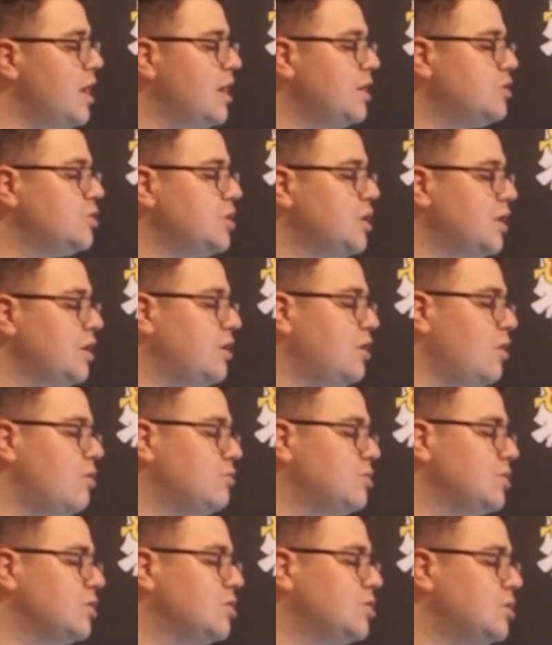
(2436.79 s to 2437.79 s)
inching
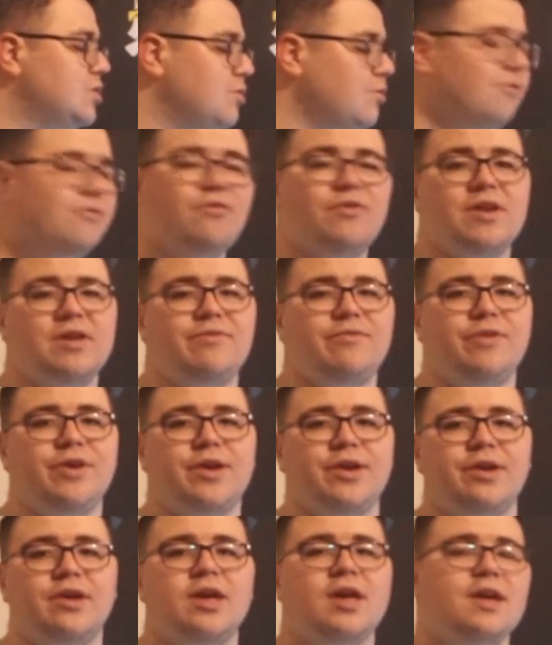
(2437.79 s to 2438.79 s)
closer to
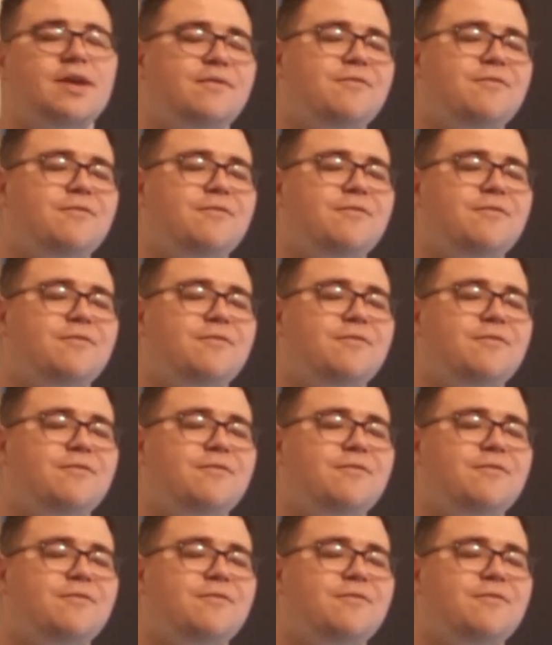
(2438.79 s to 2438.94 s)
Vivi